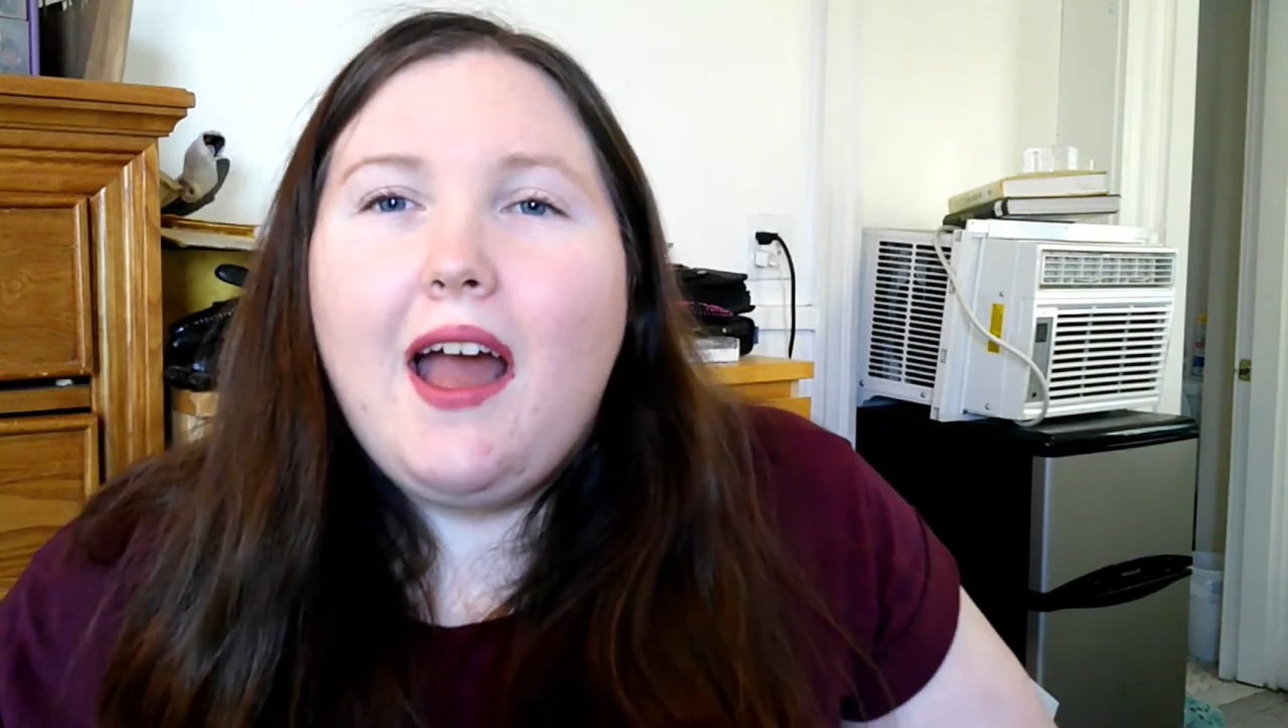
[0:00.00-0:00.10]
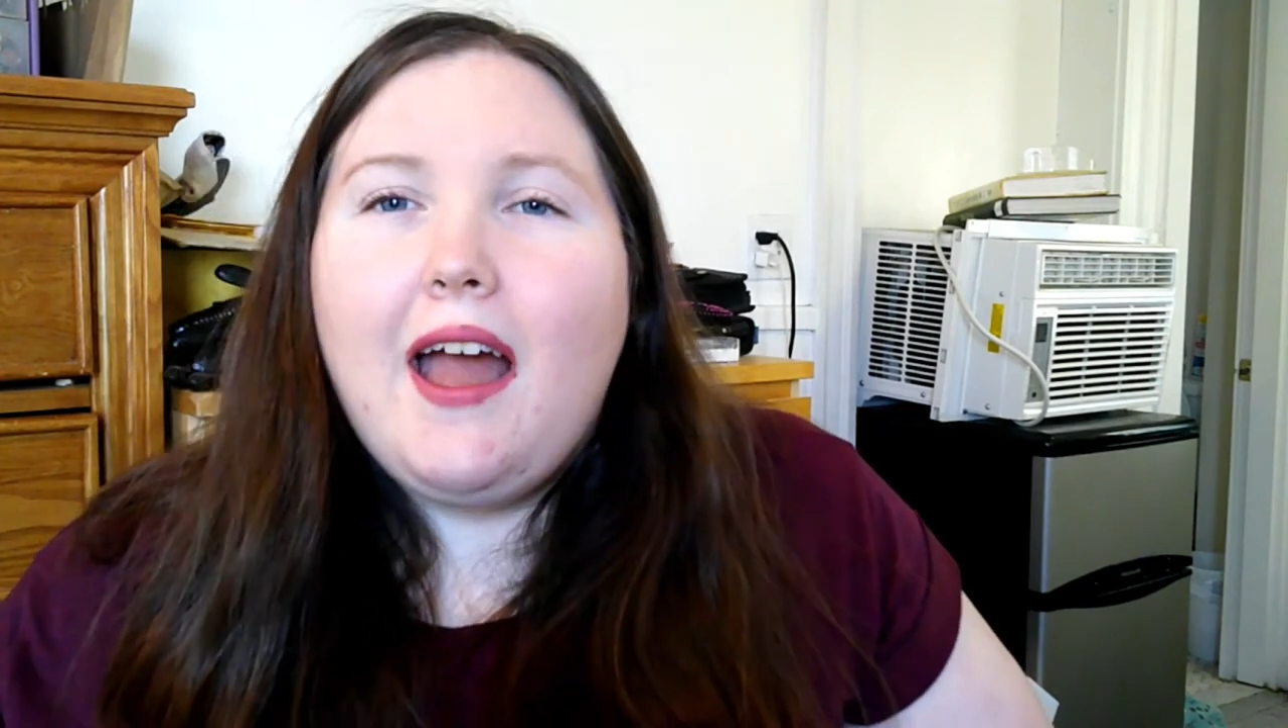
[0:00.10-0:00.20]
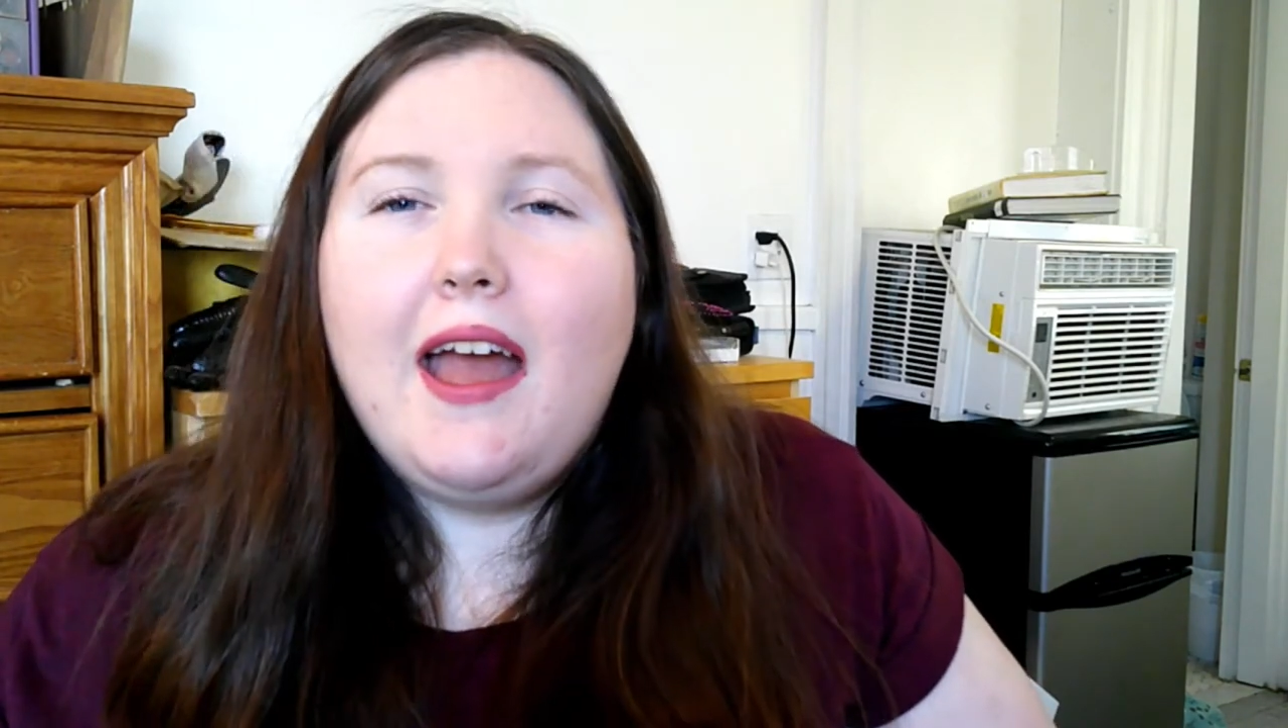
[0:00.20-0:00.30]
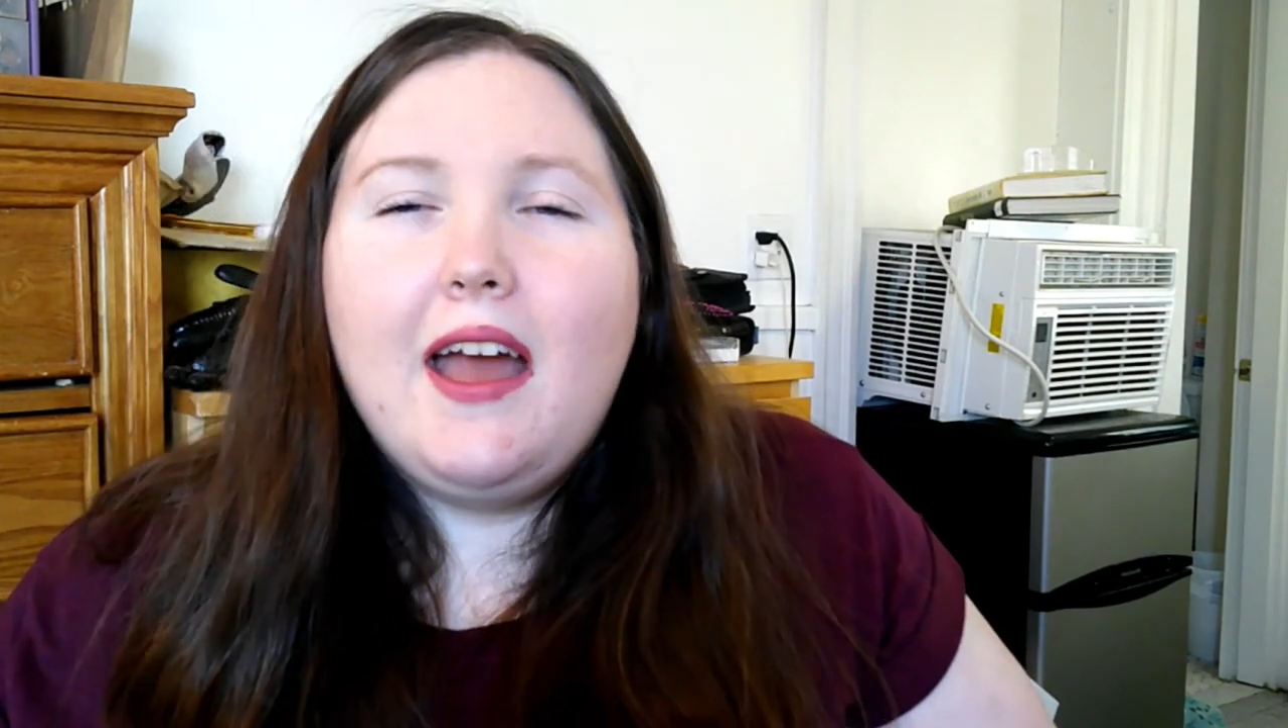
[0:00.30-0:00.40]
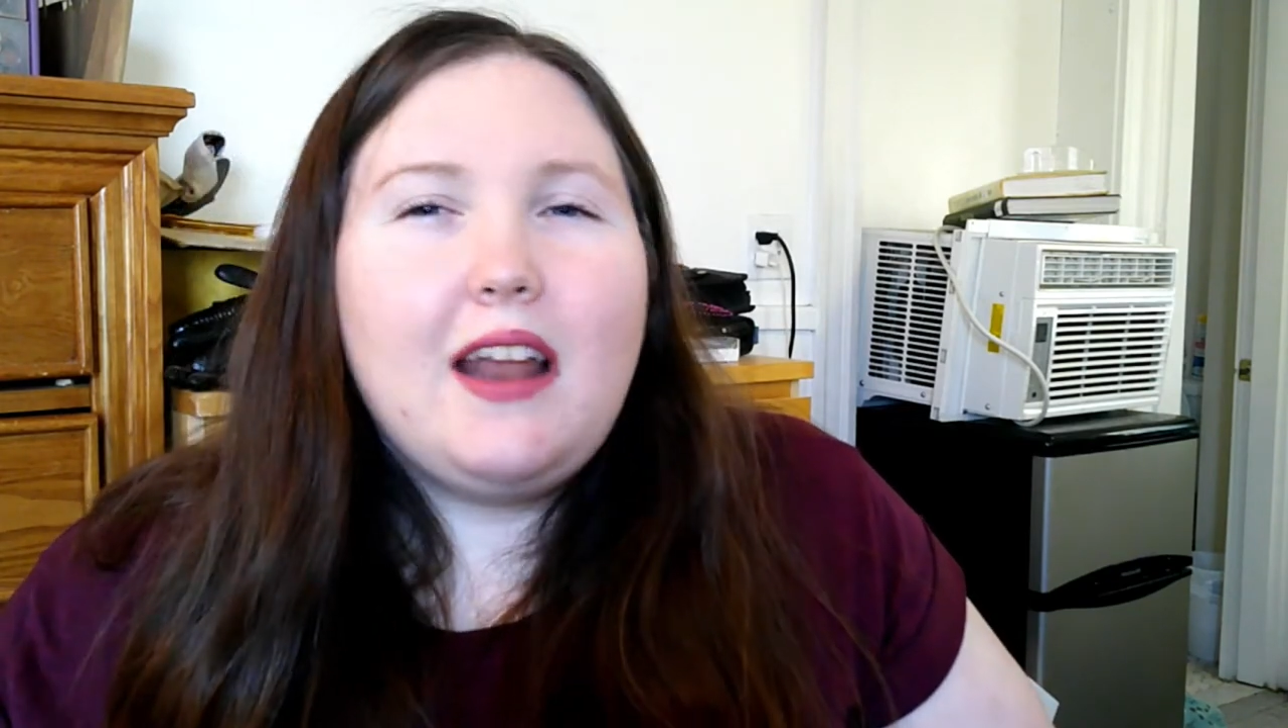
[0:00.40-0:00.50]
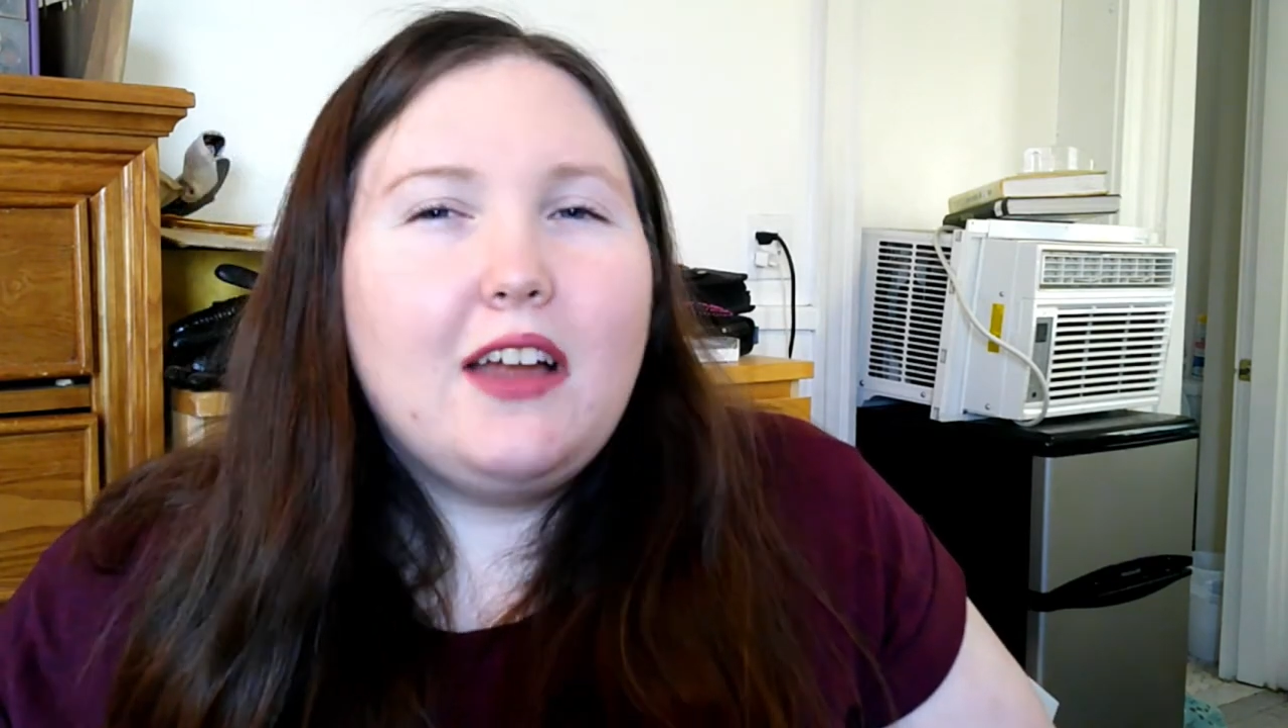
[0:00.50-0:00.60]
and I